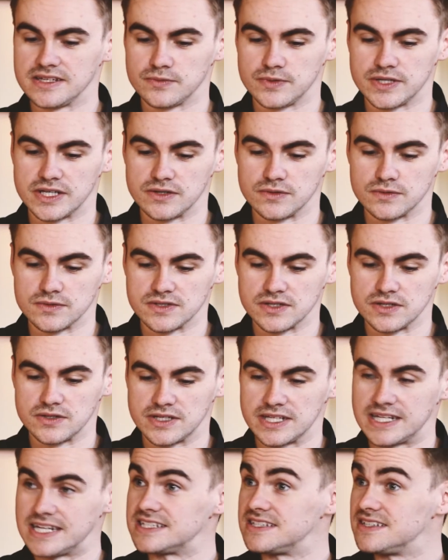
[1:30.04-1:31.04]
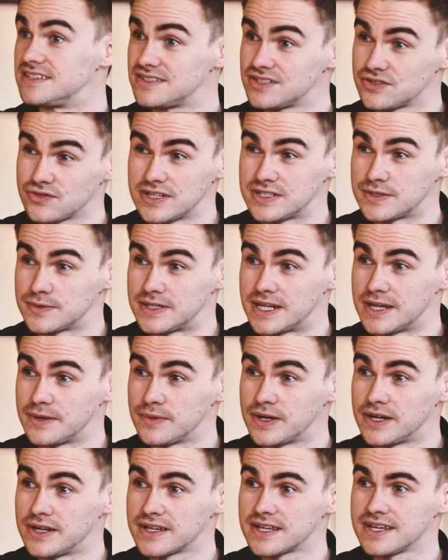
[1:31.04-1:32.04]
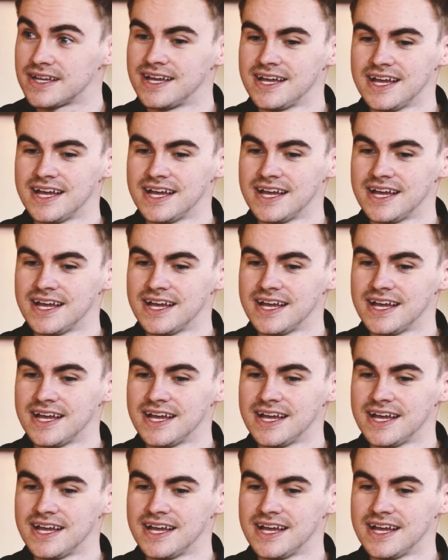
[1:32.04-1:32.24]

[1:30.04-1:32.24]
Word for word: we can also connect it straight to a network,